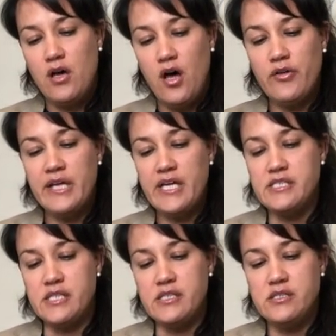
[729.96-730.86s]
I'll
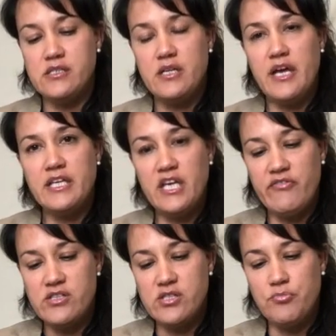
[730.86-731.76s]
get it and
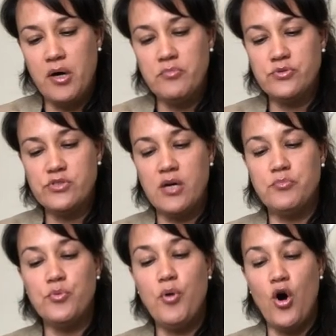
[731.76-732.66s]
give it to Bumble
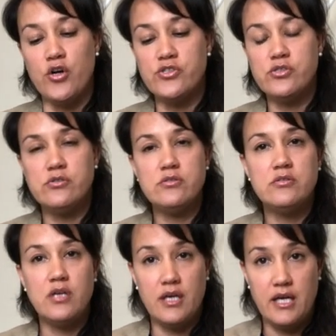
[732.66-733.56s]
Dumble Pot
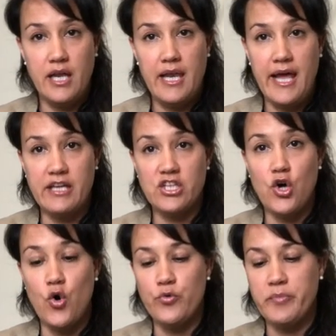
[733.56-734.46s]
and collect the
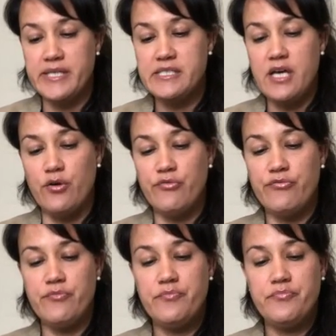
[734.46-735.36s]
gold
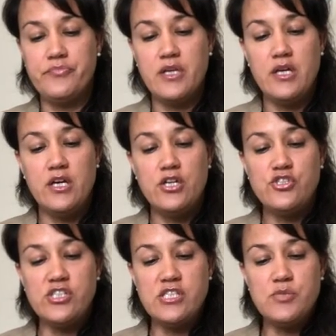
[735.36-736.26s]
myself.
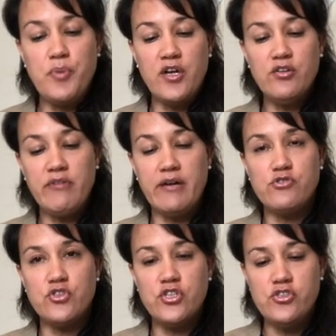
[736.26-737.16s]
She spun around
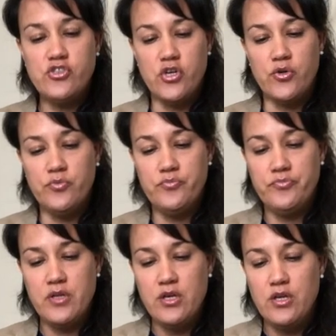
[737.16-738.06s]
on her toe,
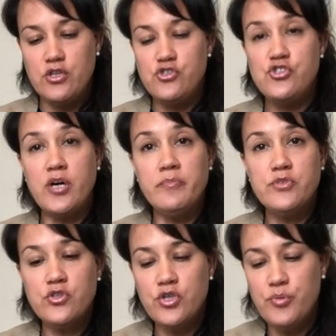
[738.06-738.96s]

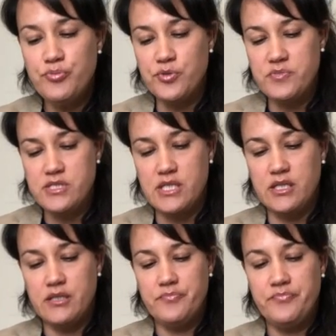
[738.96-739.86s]
jumped on her
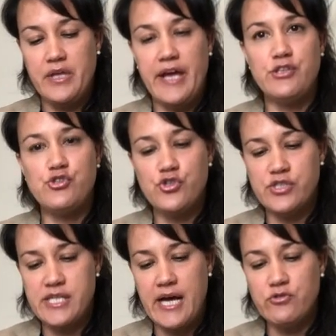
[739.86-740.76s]
broomstick, and
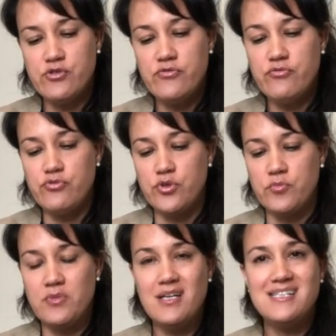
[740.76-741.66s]
shot out of the
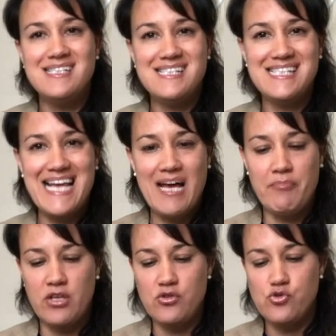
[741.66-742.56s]
room,
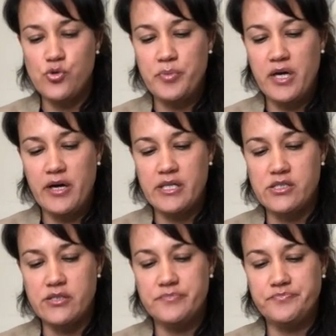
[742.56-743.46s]
slamming the door behind
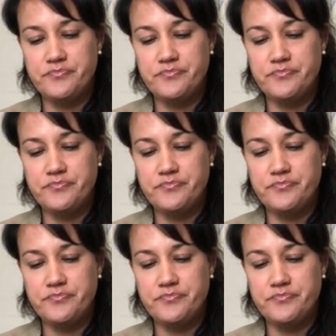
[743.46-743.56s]
her.